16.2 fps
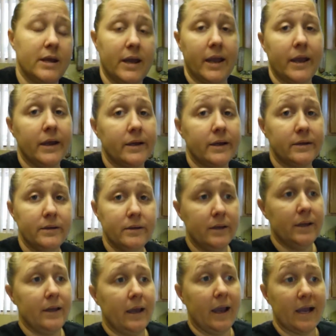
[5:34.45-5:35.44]
And
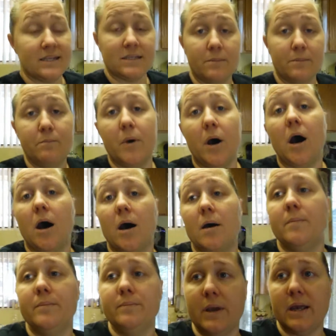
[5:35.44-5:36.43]
as a
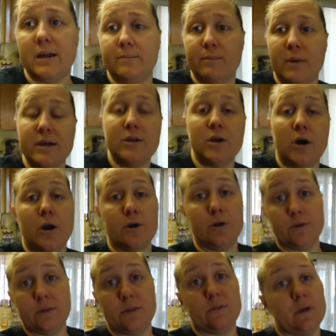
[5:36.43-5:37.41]
mom and my
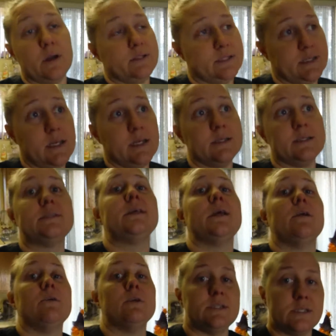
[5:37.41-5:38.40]
daughter, seeing
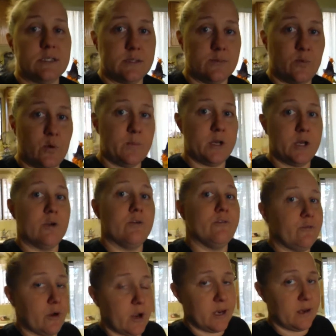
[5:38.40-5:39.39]
Sarah's disappointment in her
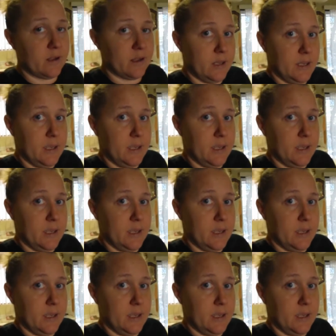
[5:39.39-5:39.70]
friend,